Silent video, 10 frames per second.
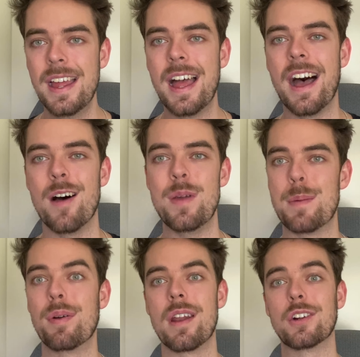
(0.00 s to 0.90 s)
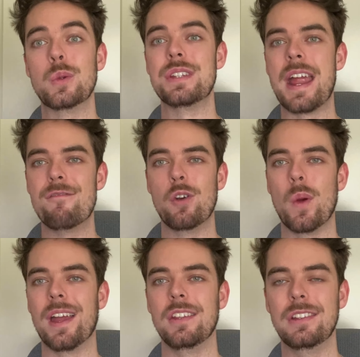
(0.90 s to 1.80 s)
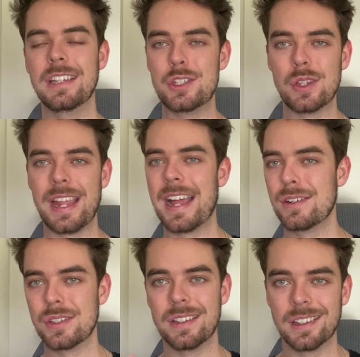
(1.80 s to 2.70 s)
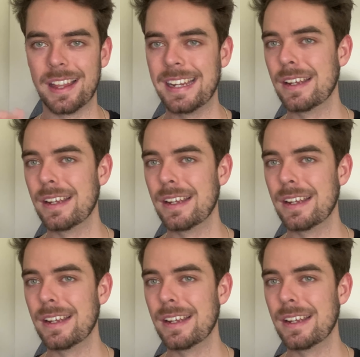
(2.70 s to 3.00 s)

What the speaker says: Our product was everywhere. You literally had to like